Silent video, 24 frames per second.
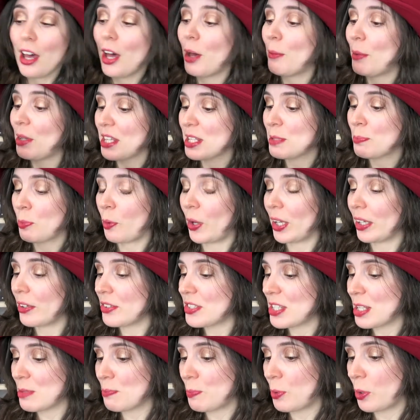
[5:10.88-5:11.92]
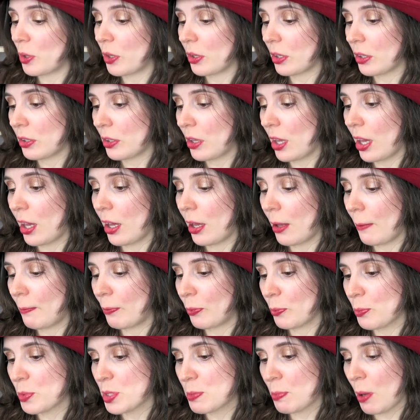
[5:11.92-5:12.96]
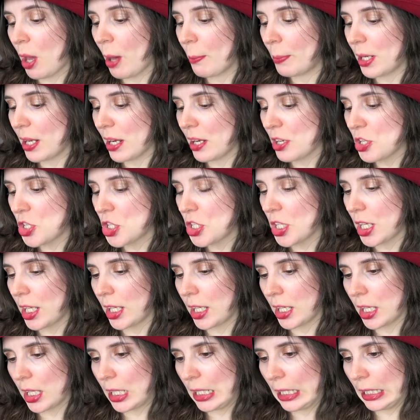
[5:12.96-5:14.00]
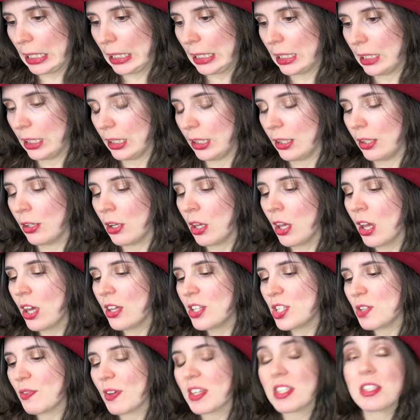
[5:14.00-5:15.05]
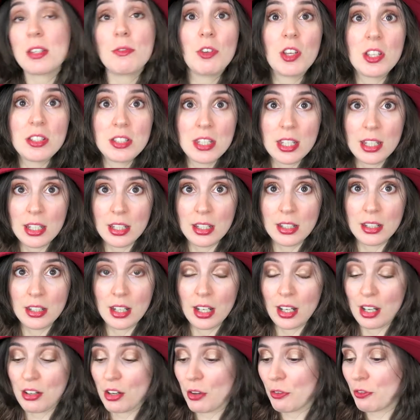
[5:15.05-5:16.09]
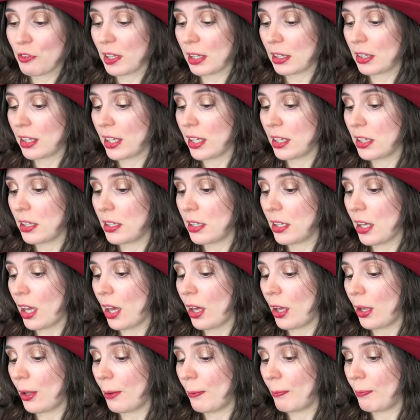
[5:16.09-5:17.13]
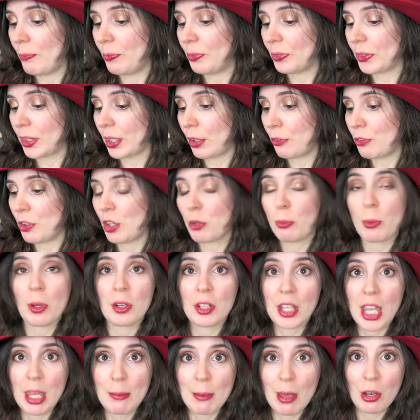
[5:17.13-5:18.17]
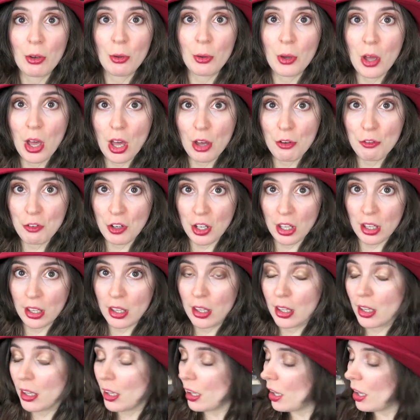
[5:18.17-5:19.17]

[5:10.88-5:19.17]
at this point, because this book was published in 2013, and I don't think the third one came out long after.